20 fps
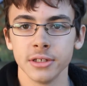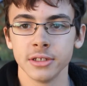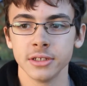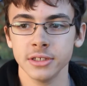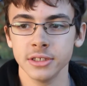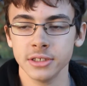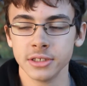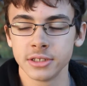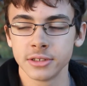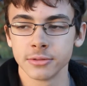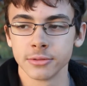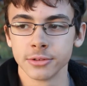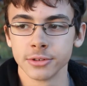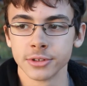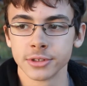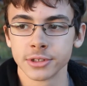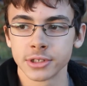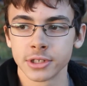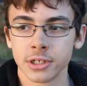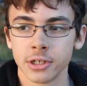
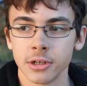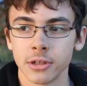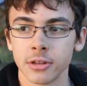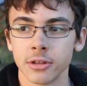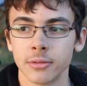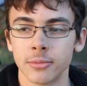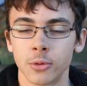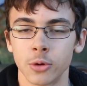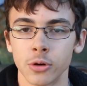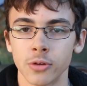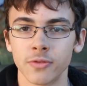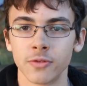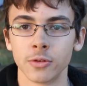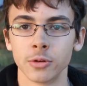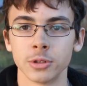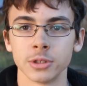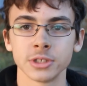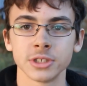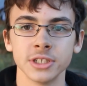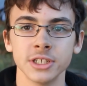equals the more
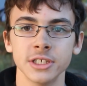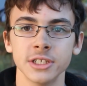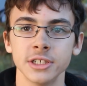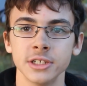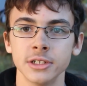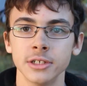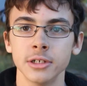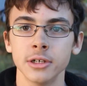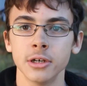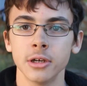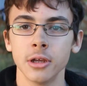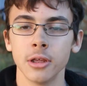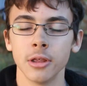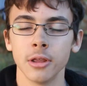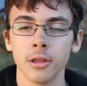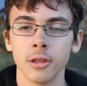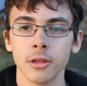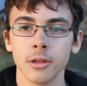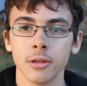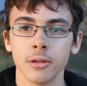force needed
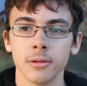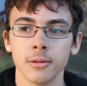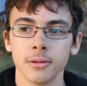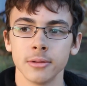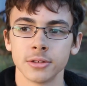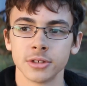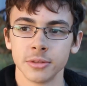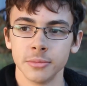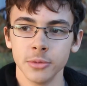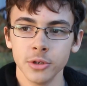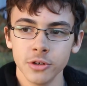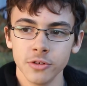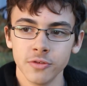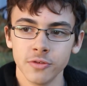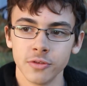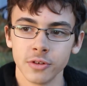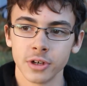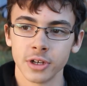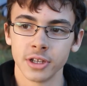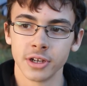to
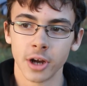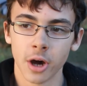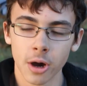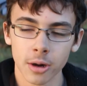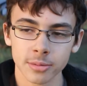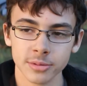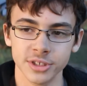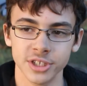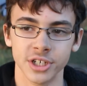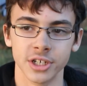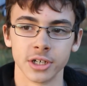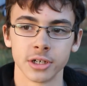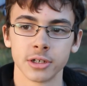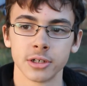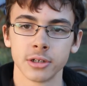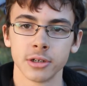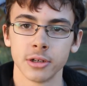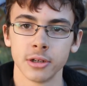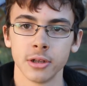move an object.